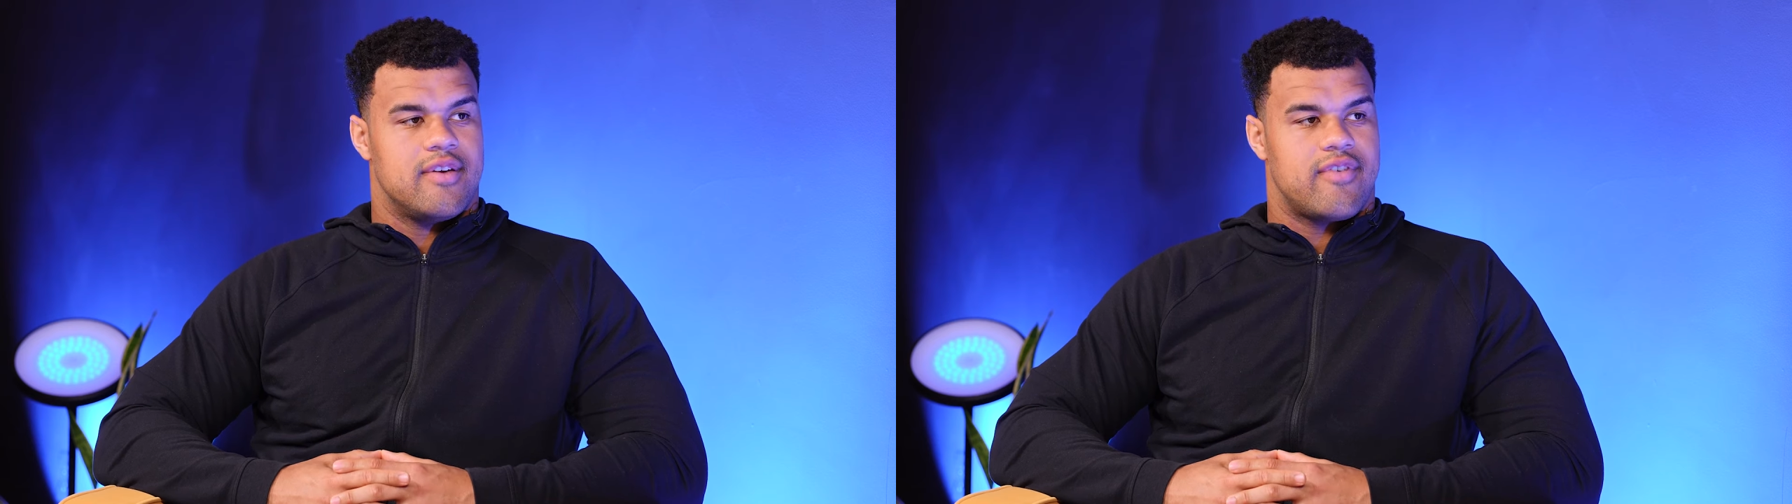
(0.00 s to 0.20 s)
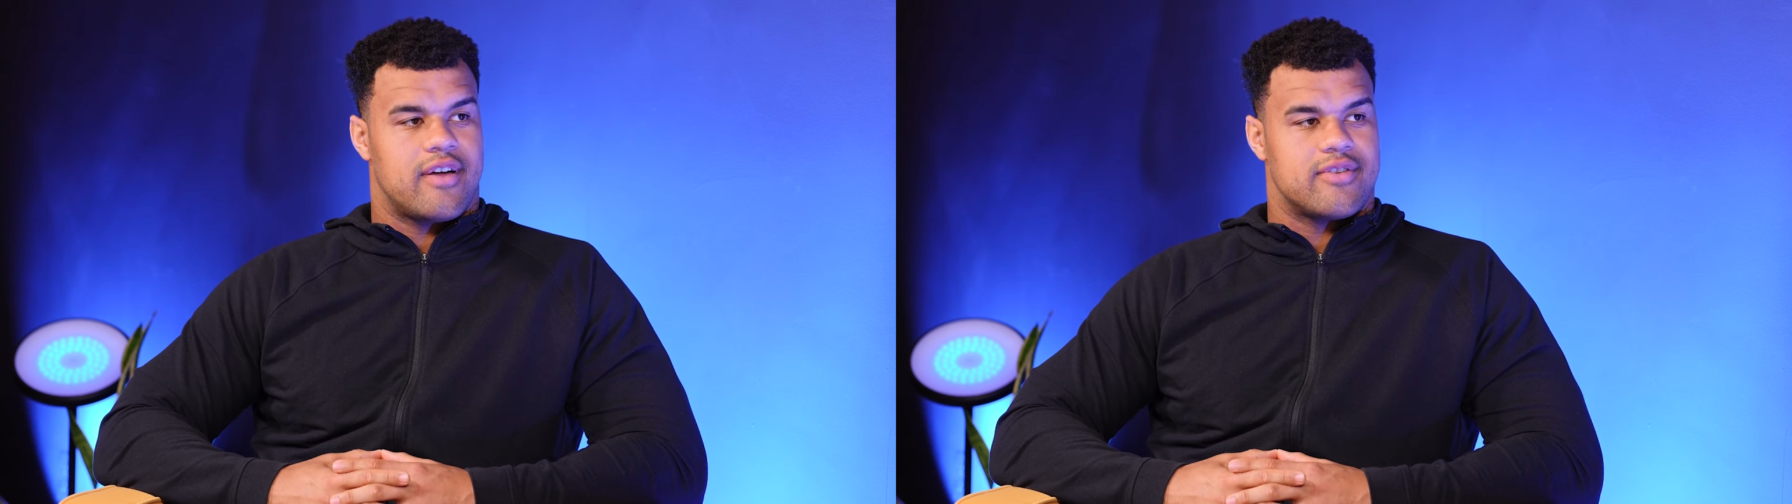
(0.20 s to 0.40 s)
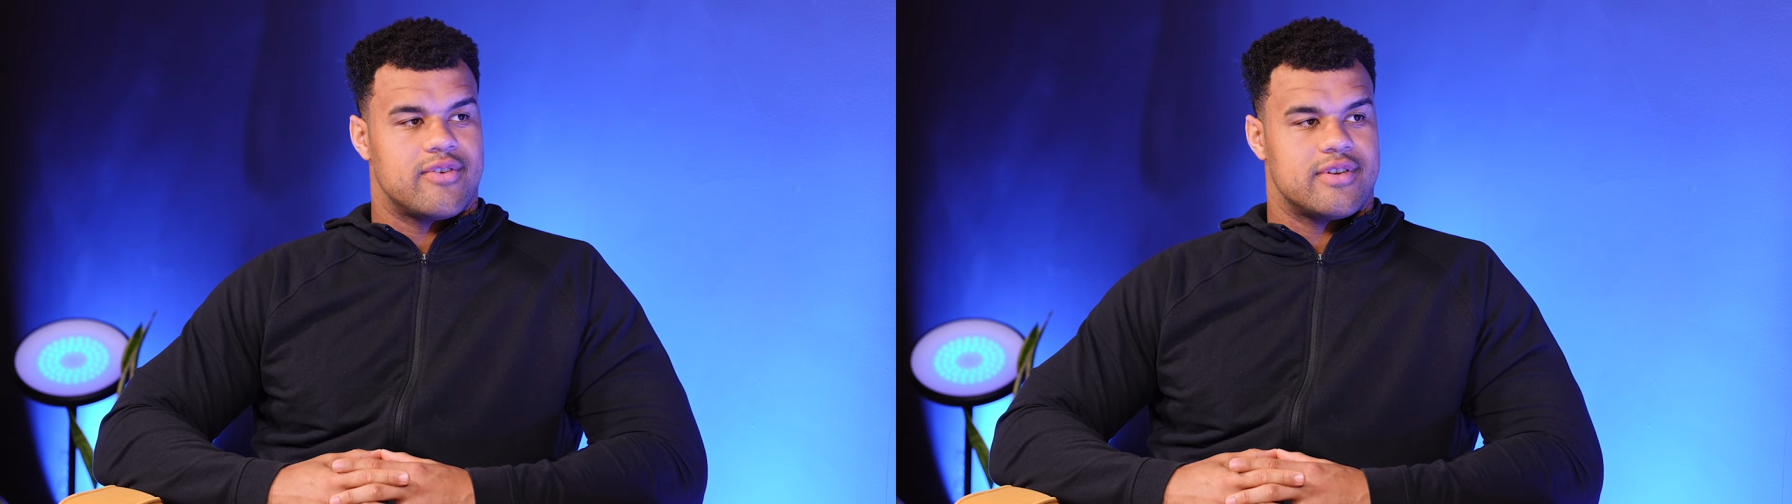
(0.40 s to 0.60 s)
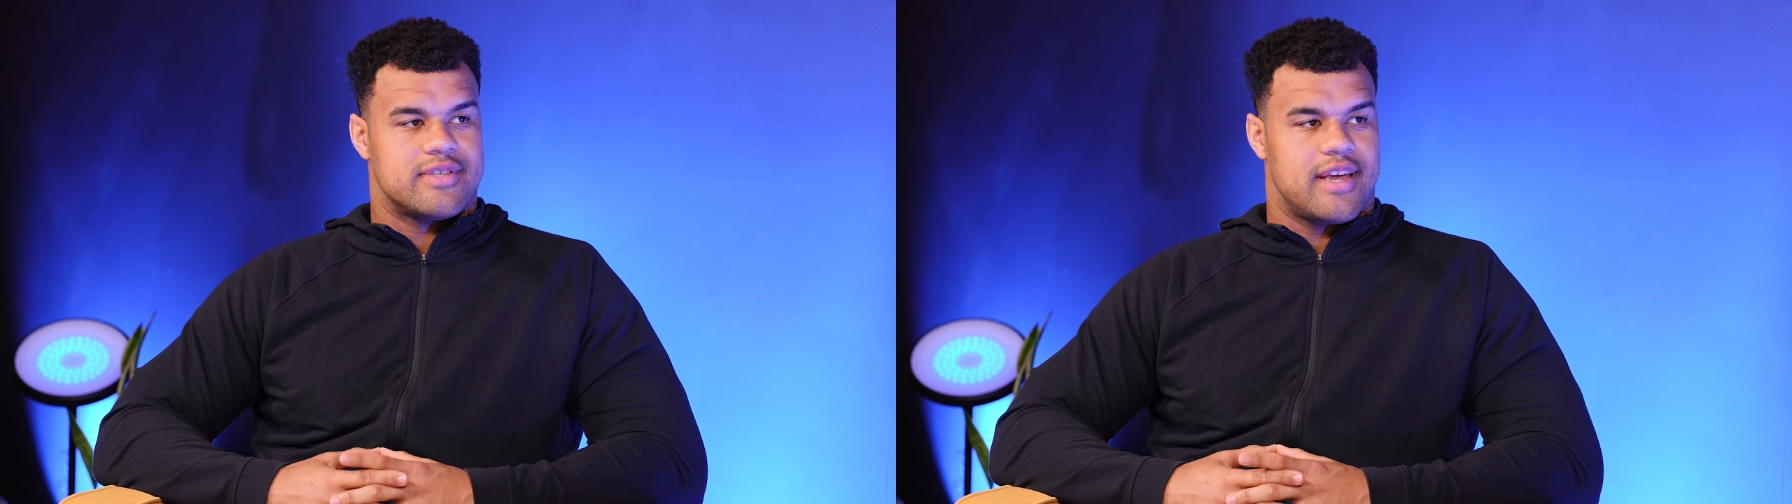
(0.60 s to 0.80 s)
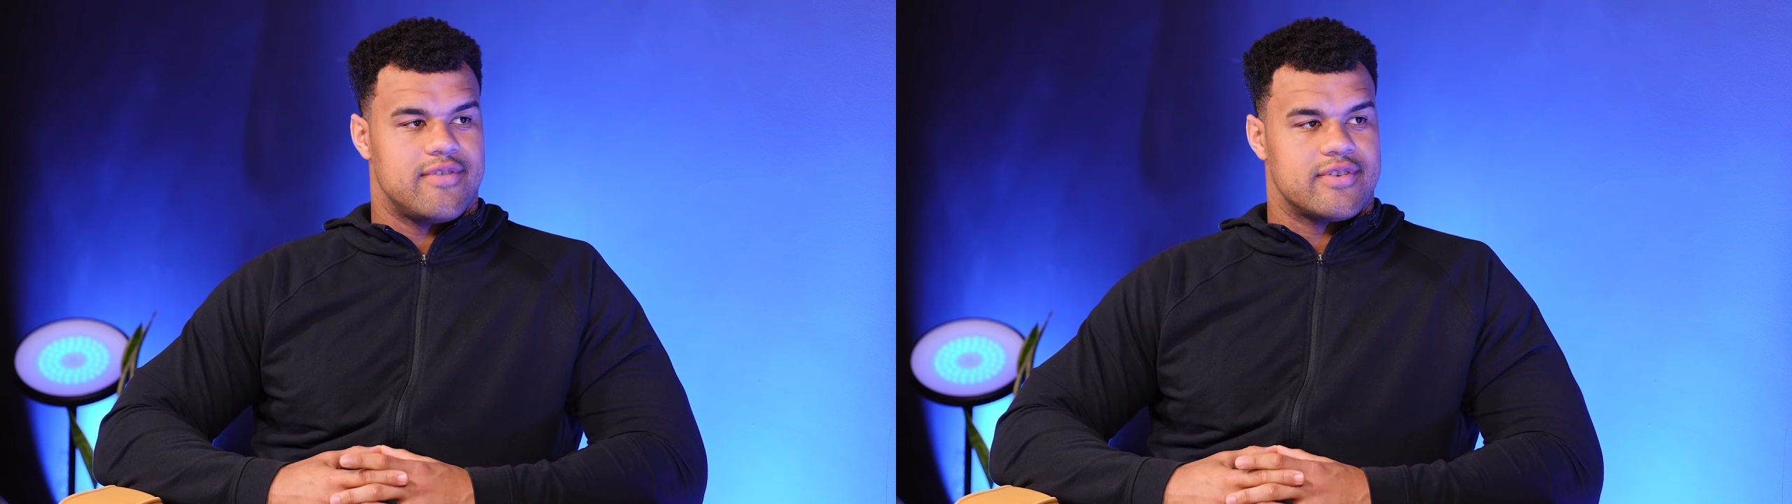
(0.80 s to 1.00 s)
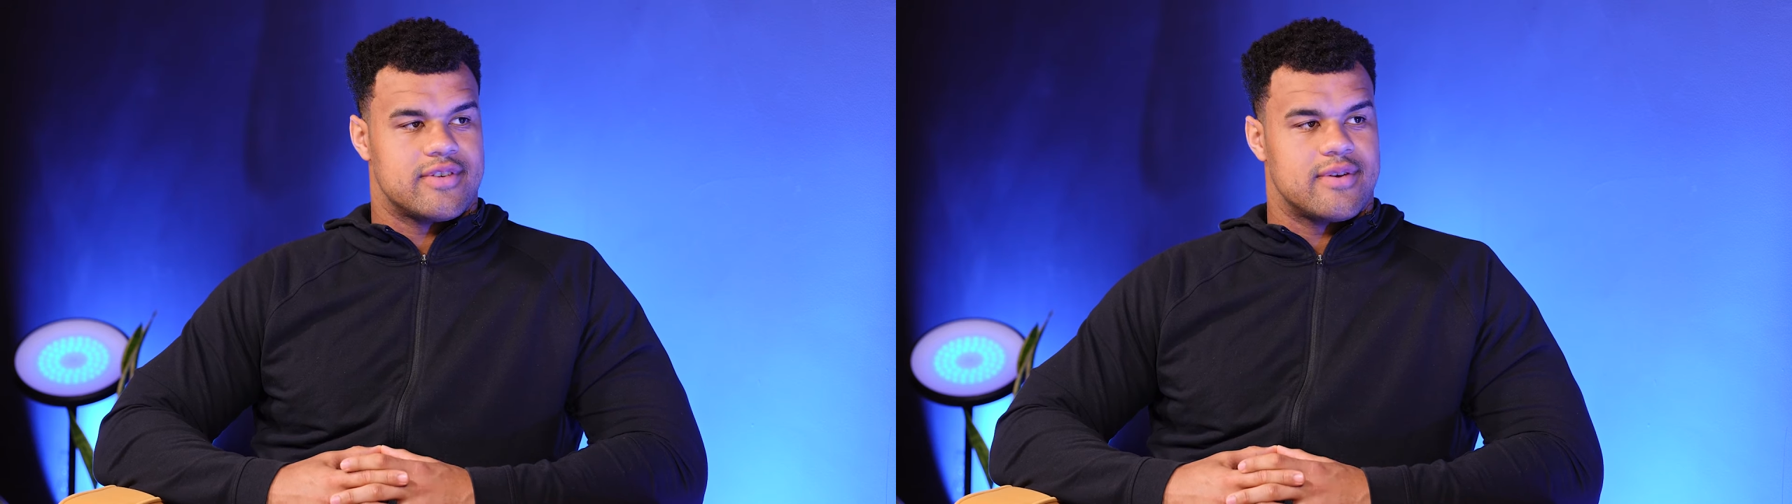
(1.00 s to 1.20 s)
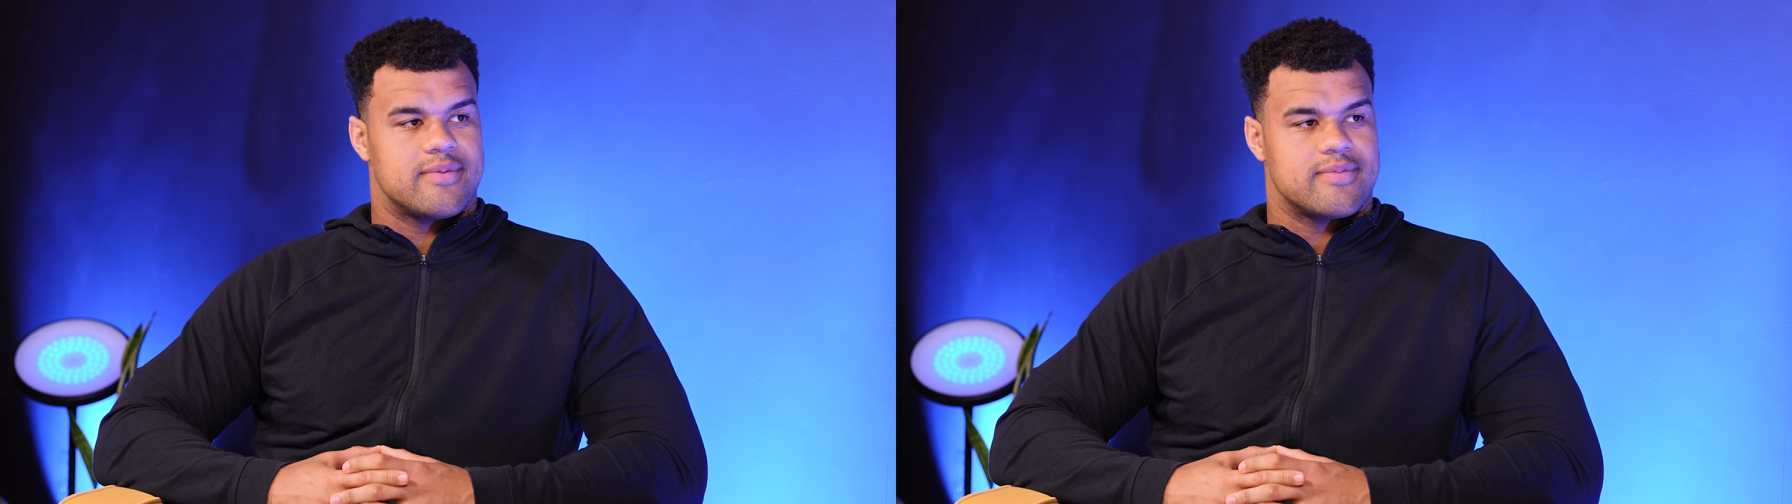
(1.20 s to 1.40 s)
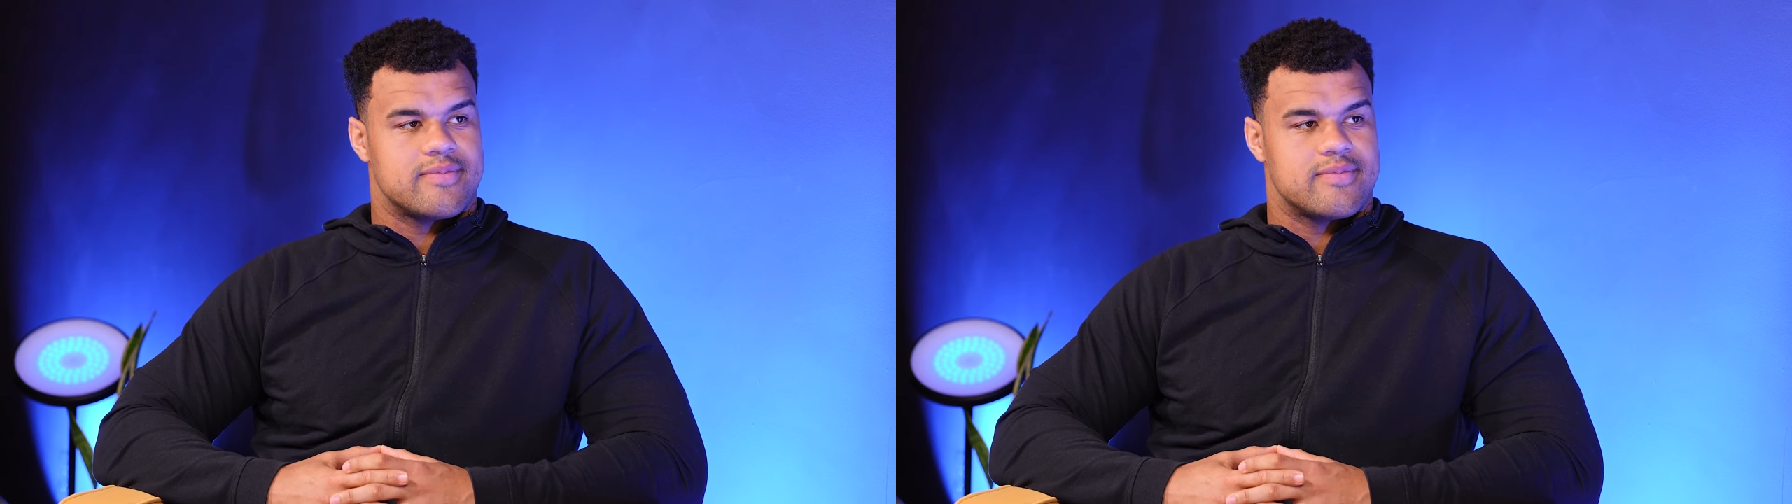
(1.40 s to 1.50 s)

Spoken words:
Lord and Savior. So